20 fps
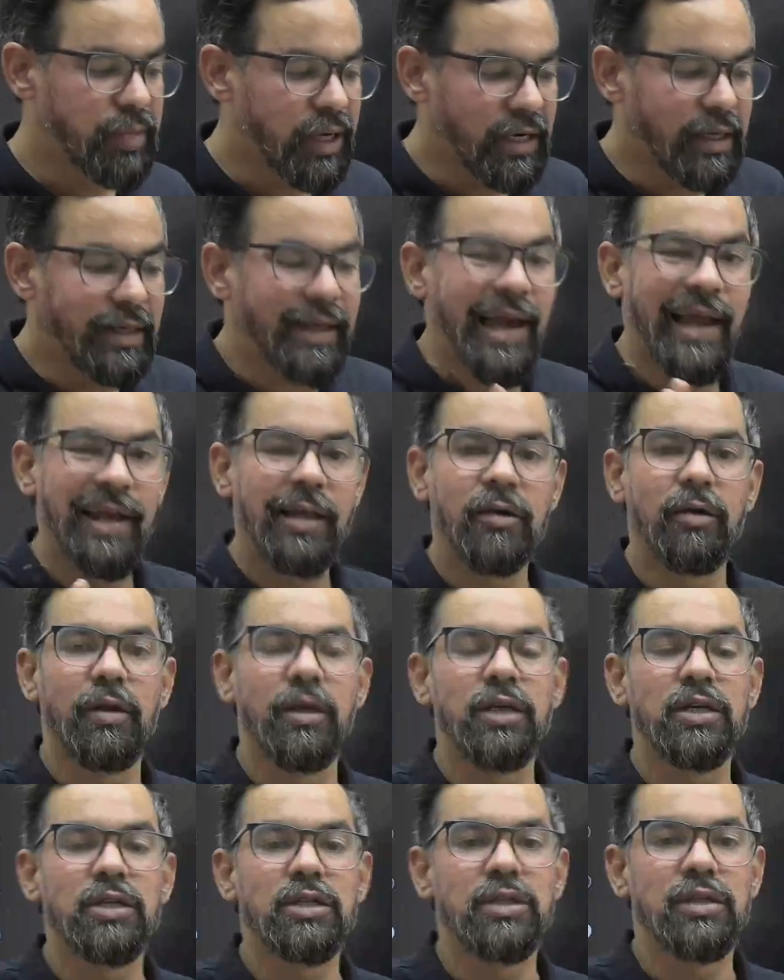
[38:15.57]

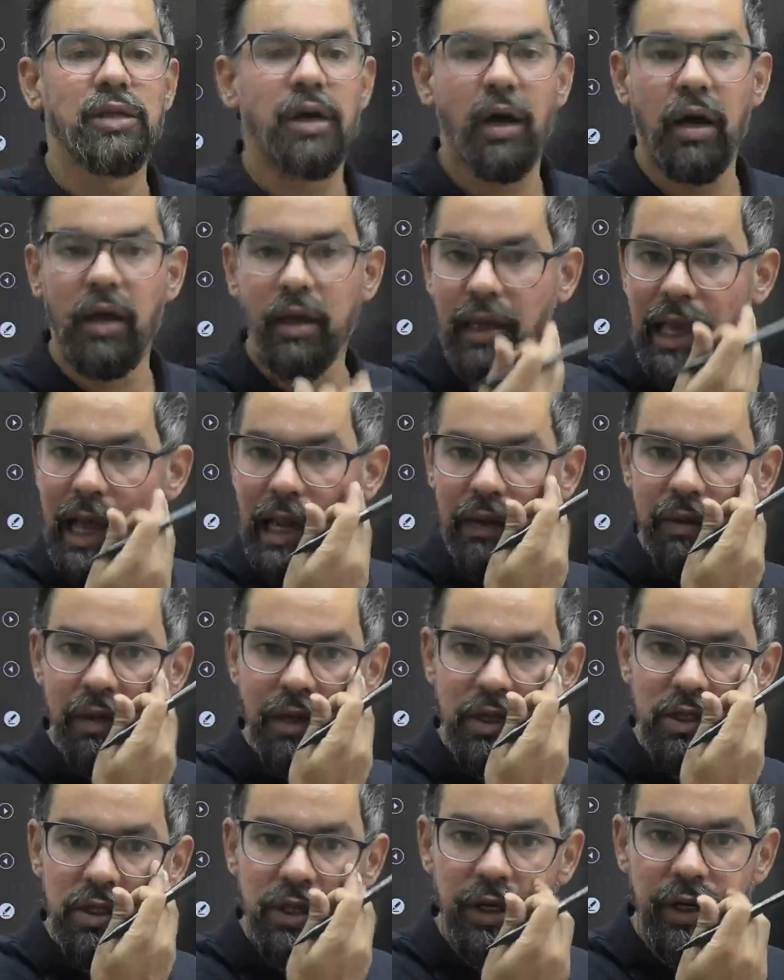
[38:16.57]

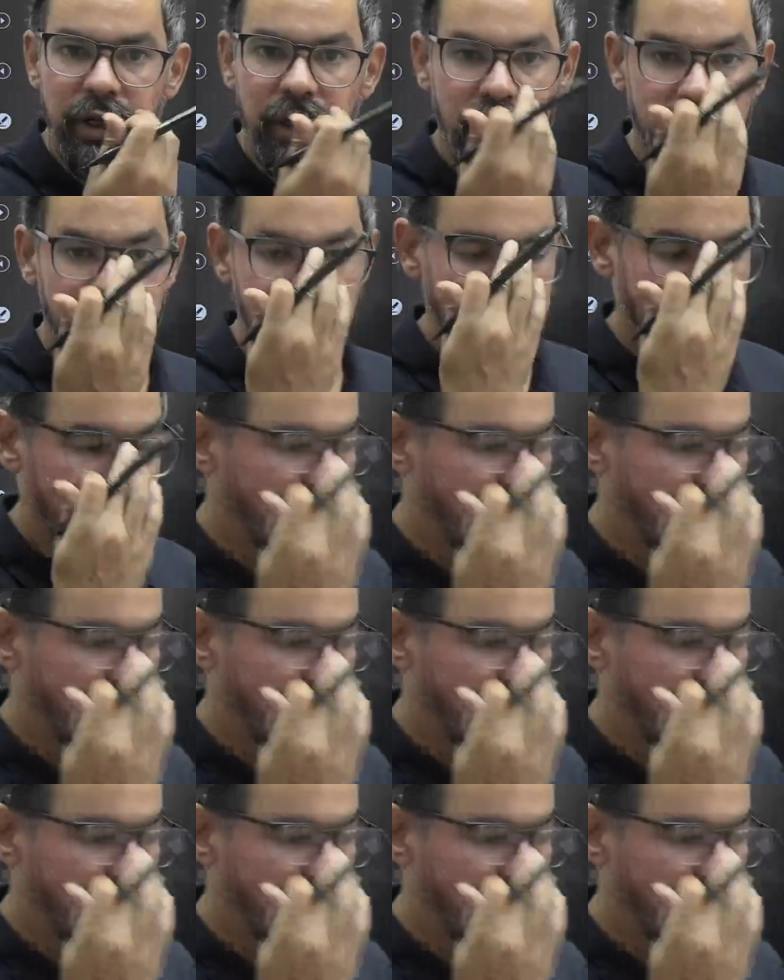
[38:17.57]
calculation driven. Okay?